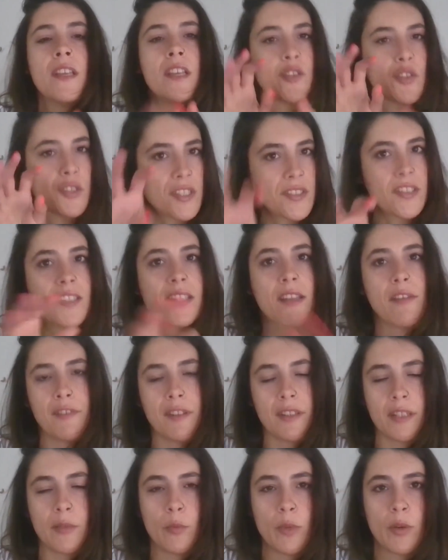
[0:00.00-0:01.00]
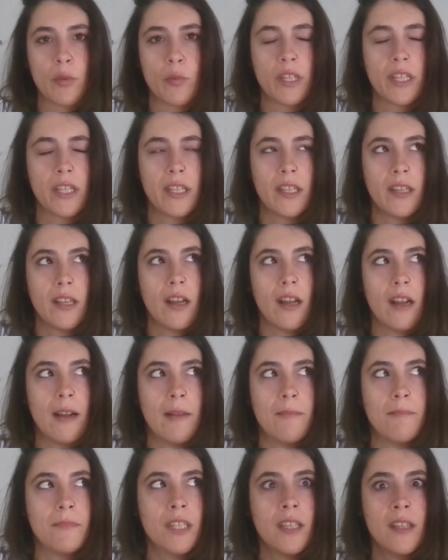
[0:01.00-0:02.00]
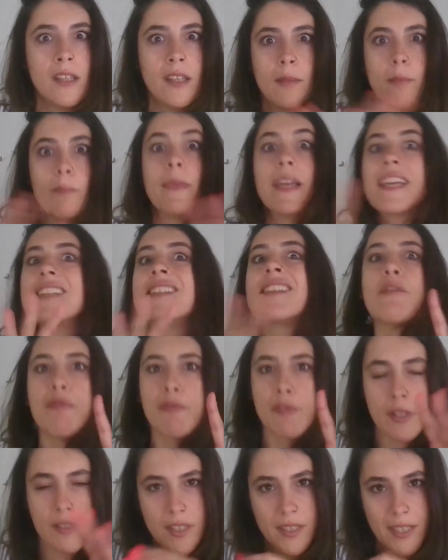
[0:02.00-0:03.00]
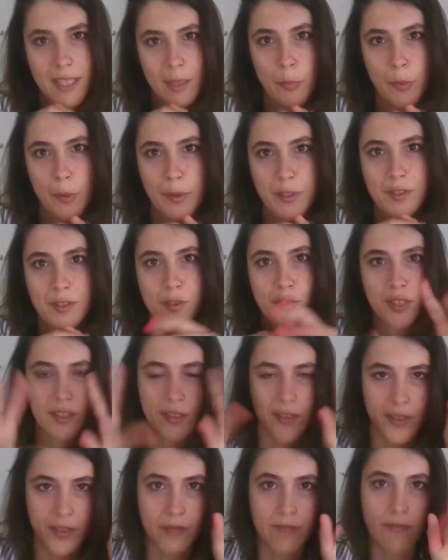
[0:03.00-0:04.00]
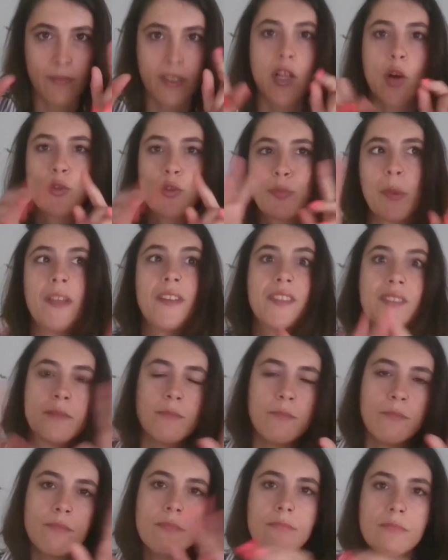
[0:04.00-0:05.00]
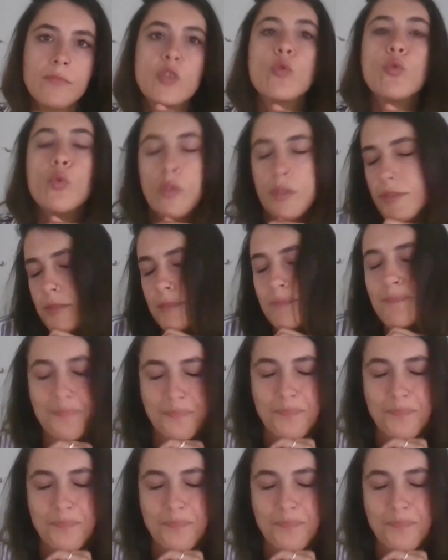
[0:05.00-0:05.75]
So this is definitely where we make a difference in comparison to these cloud-based tools.